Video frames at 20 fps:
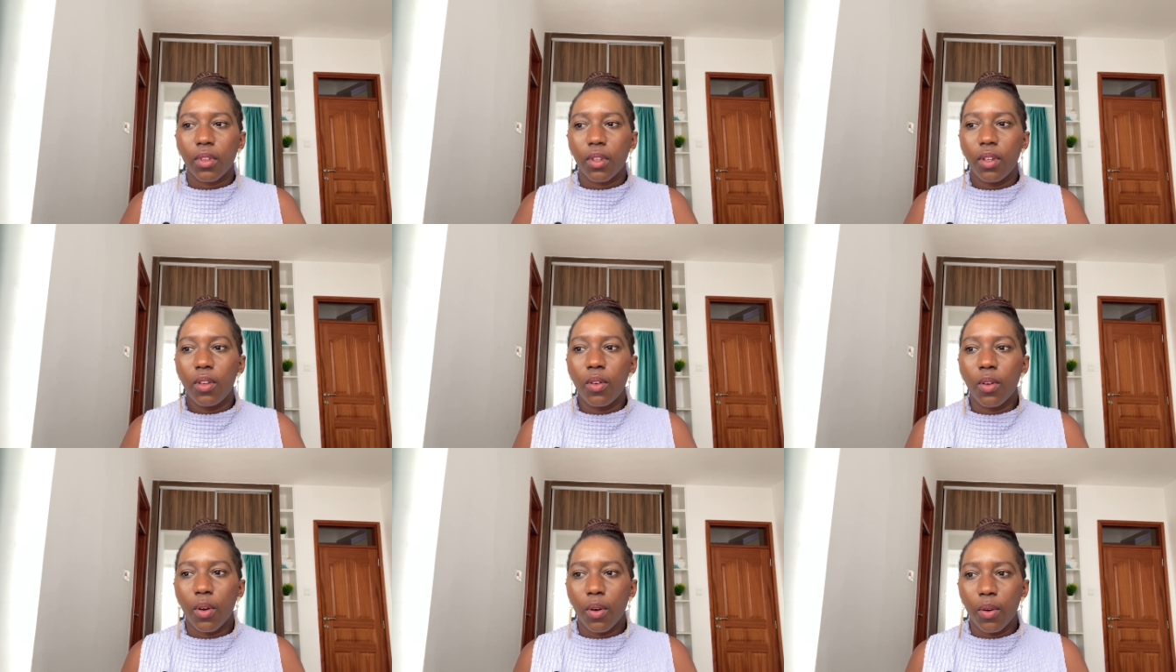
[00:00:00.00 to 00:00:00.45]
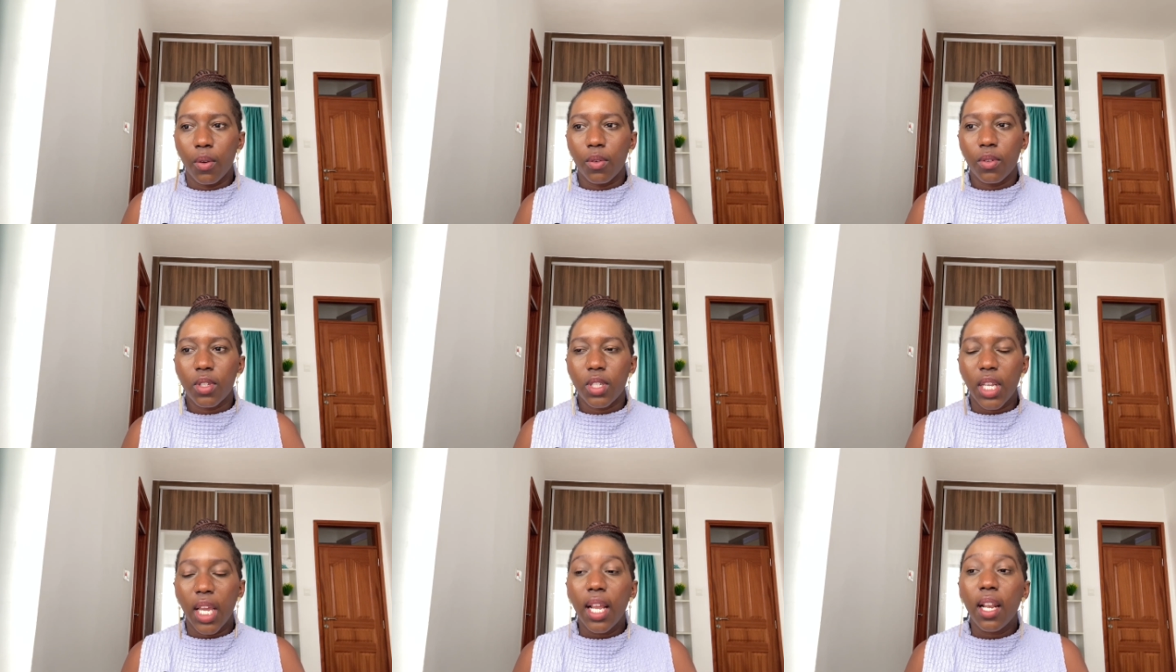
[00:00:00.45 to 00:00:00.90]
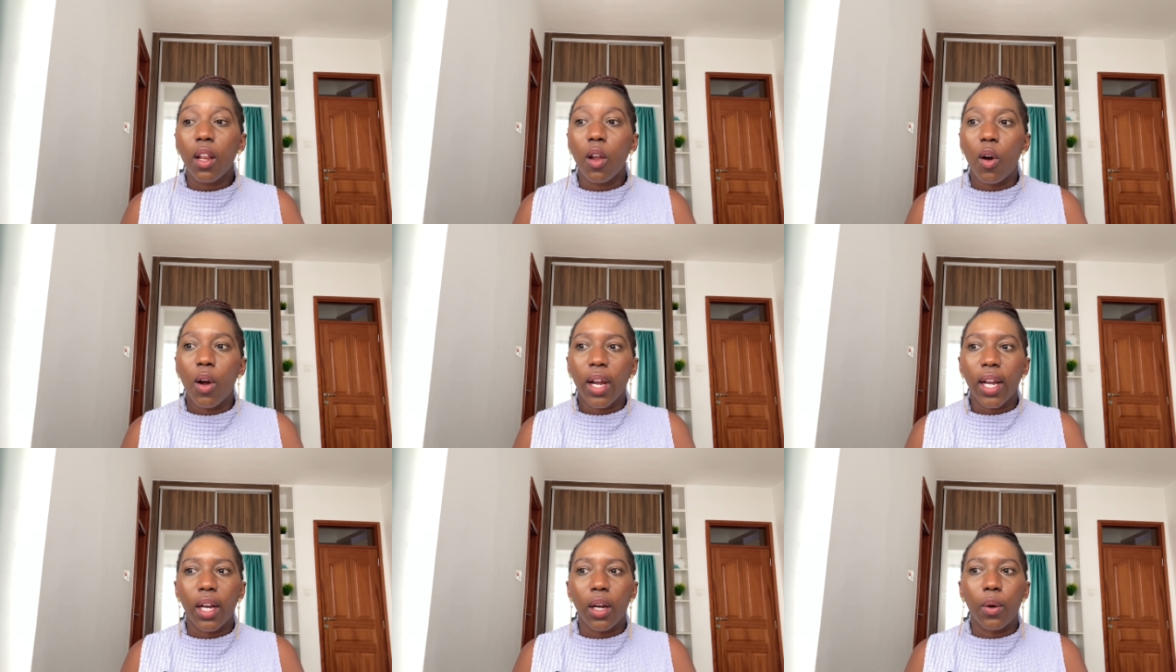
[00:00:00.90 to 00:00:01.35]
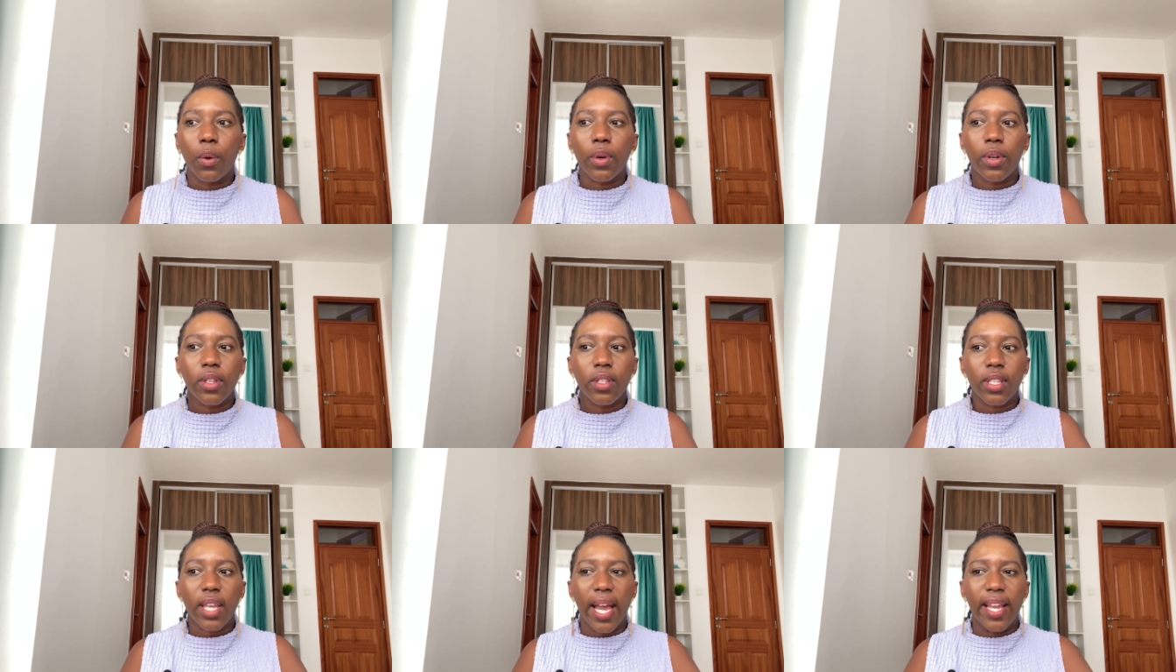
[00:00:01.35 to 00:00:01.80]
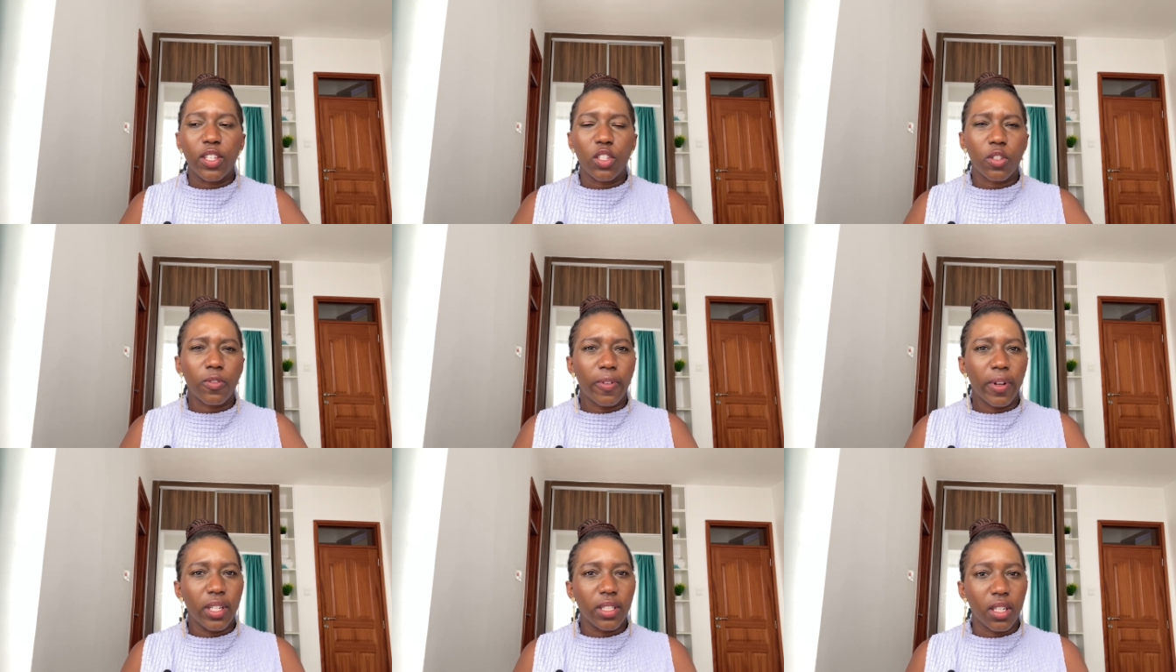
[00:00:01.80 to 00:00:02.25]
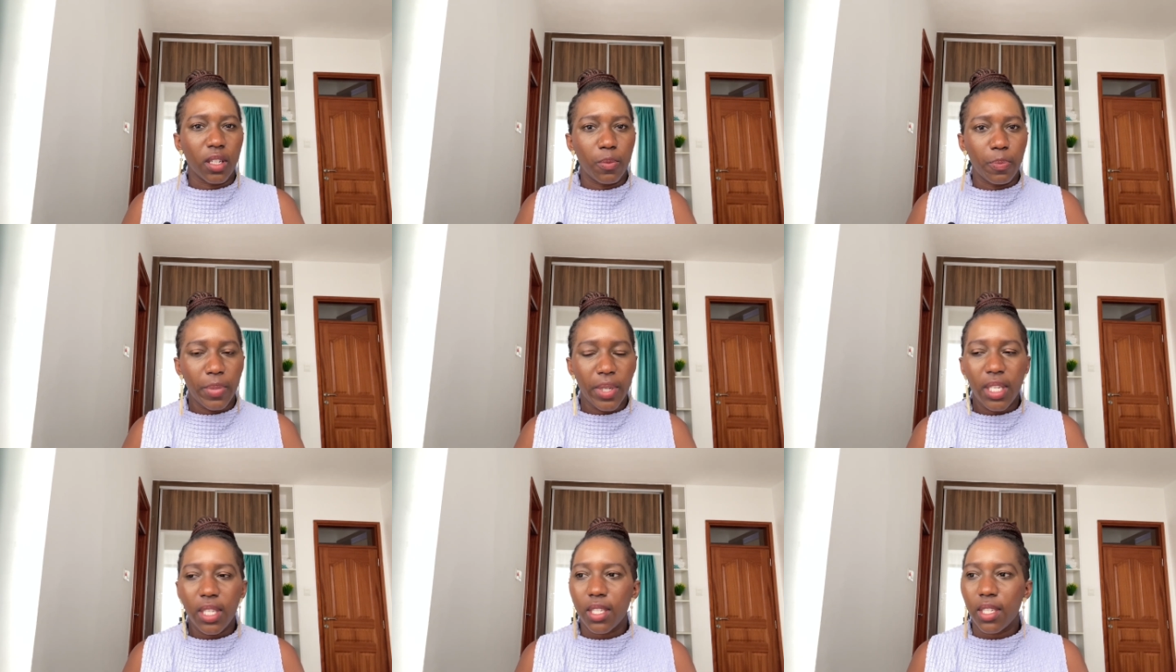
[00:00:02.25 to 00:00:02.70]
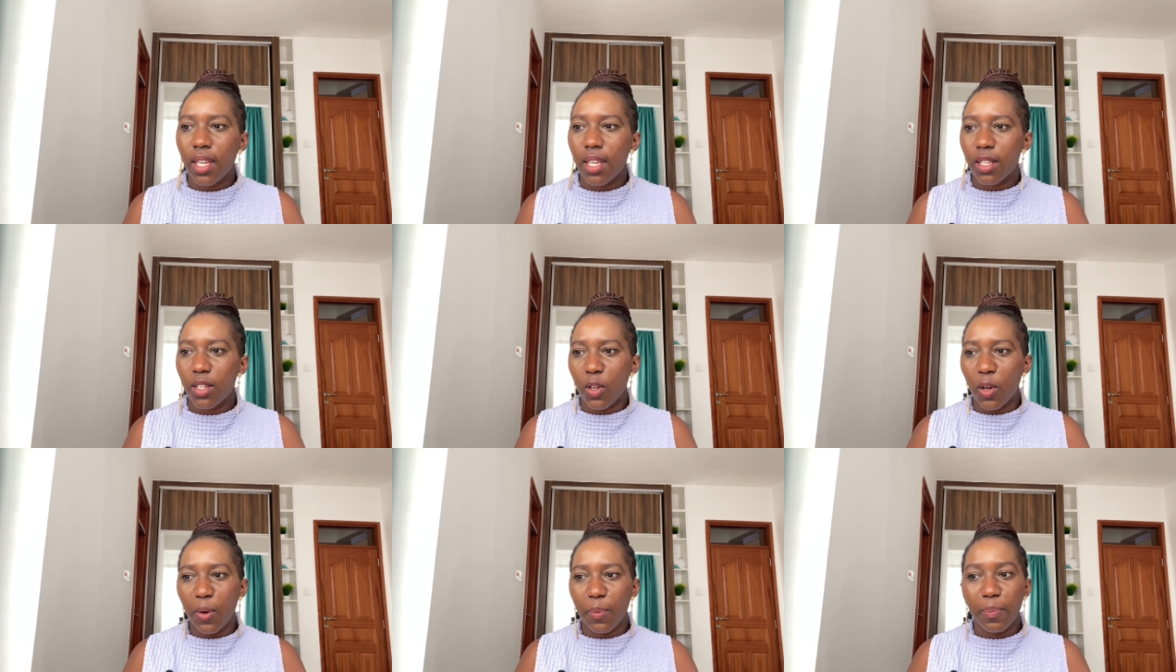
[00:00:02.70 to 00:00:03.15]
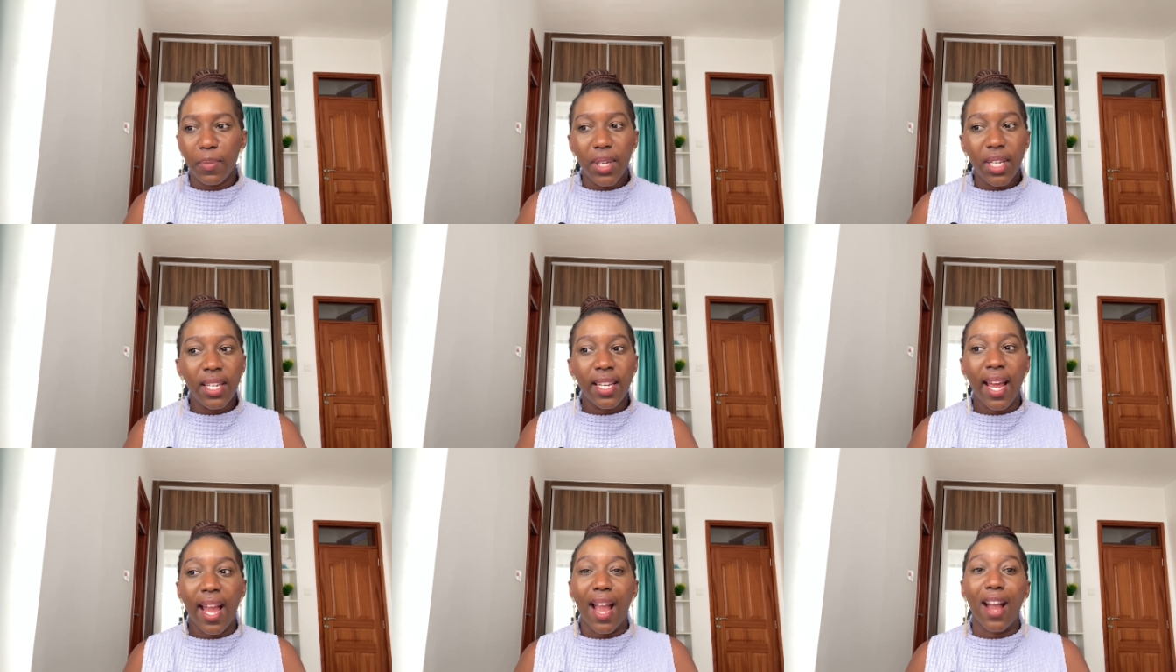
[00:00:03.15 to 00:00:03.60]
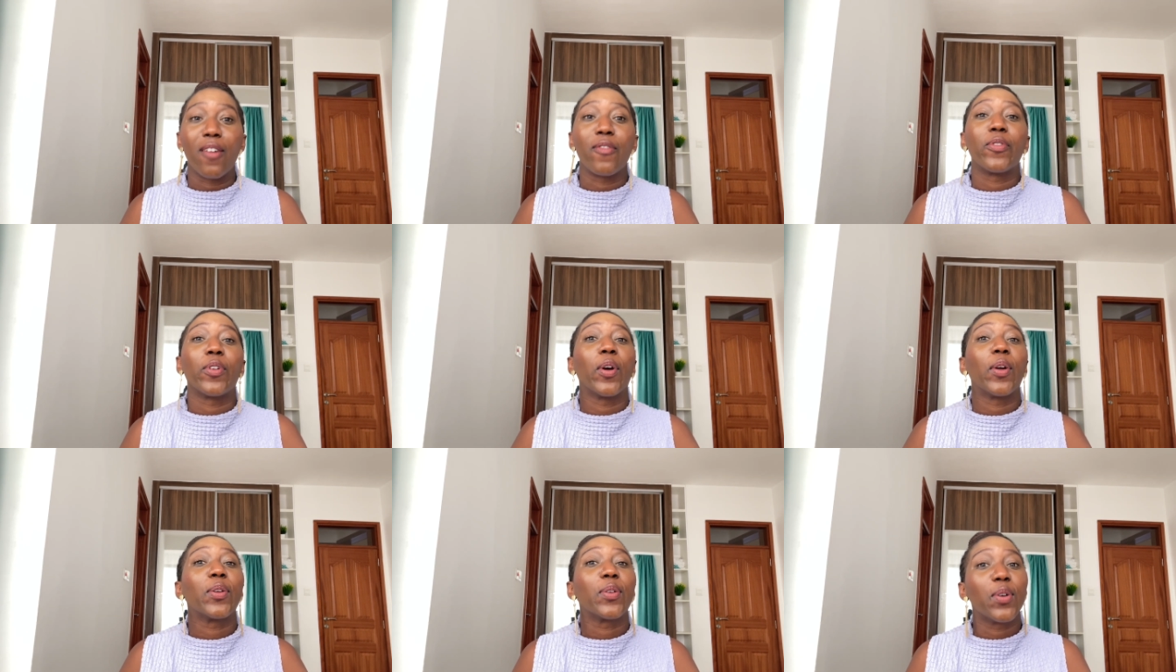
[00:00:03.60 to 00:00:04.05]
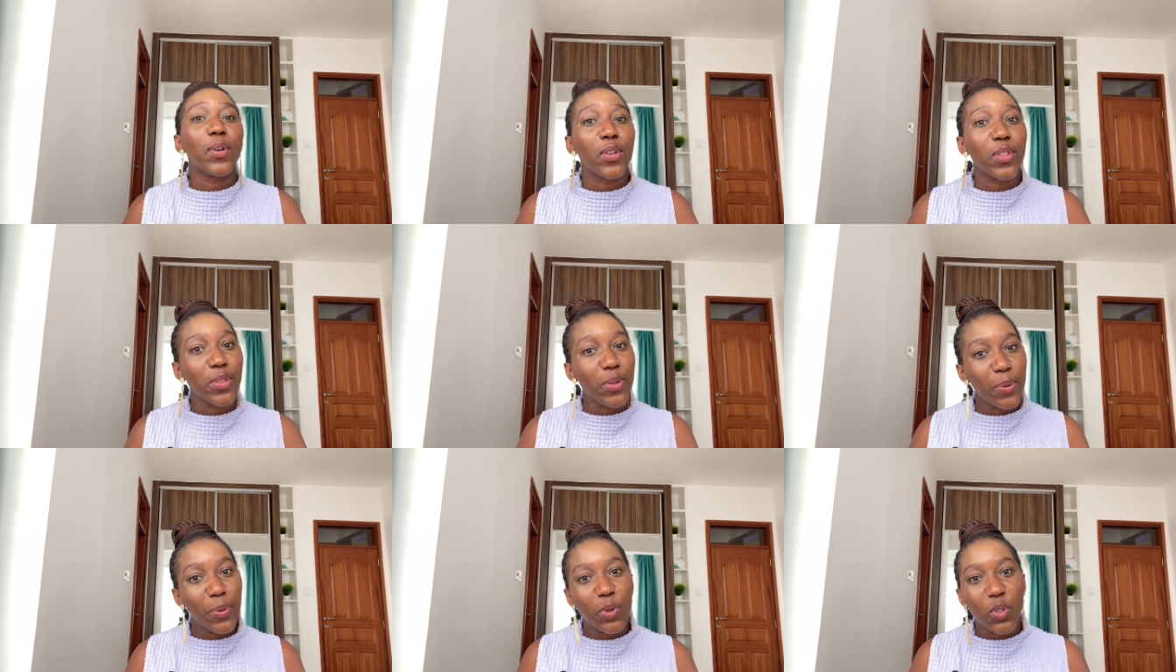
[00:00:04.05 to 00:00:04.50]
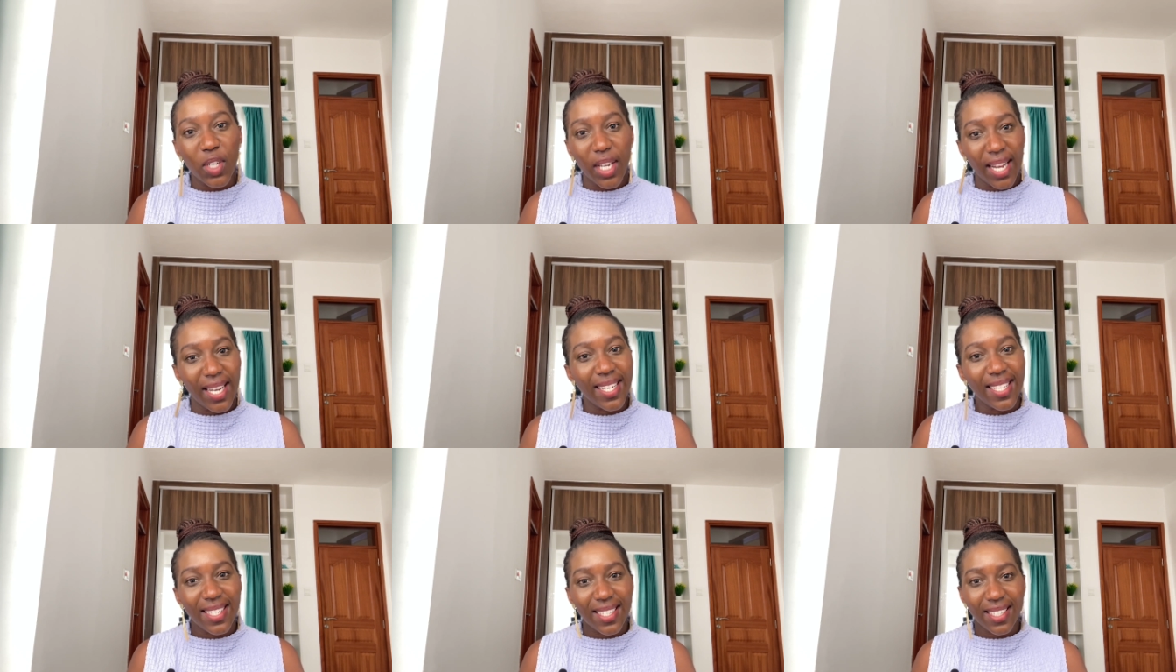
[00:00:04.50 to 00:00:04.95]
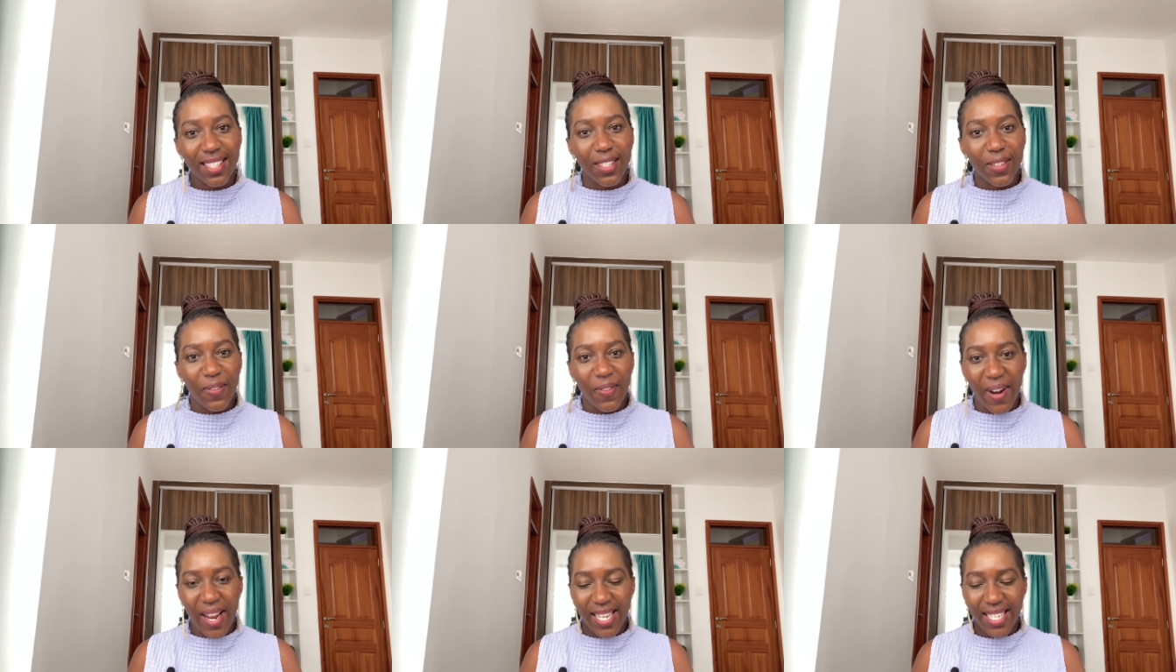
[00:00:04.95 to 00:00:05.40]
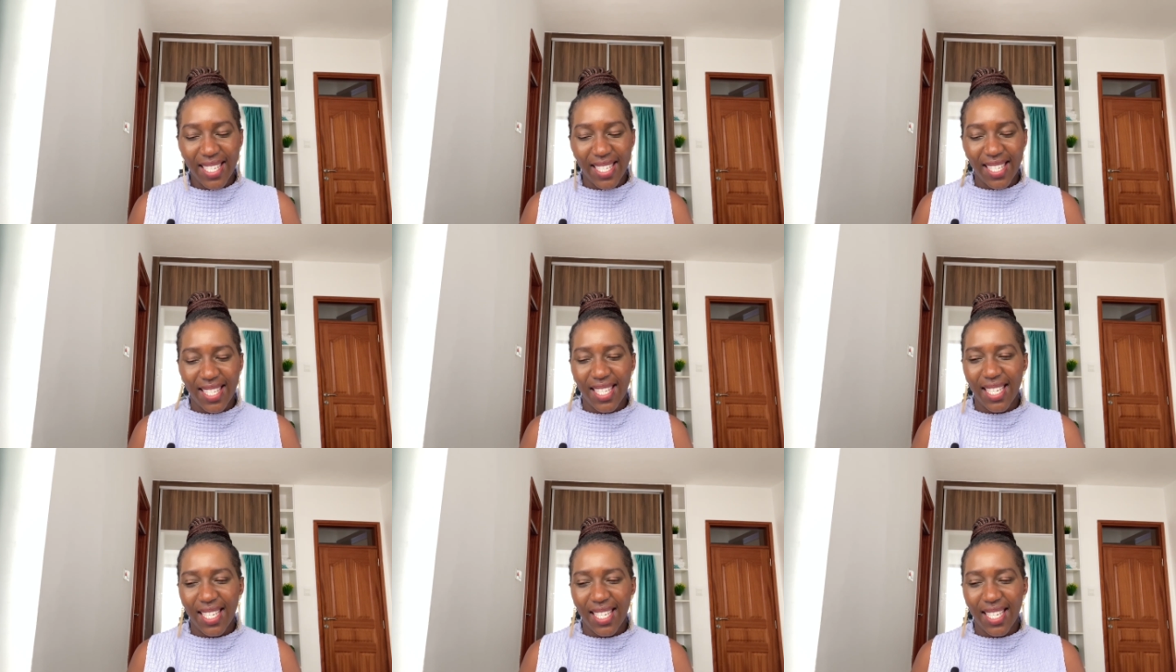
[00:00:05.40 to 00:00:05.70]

you know, stay longer was I just felt at peace. Does not mean I have not gone through challenges, friends,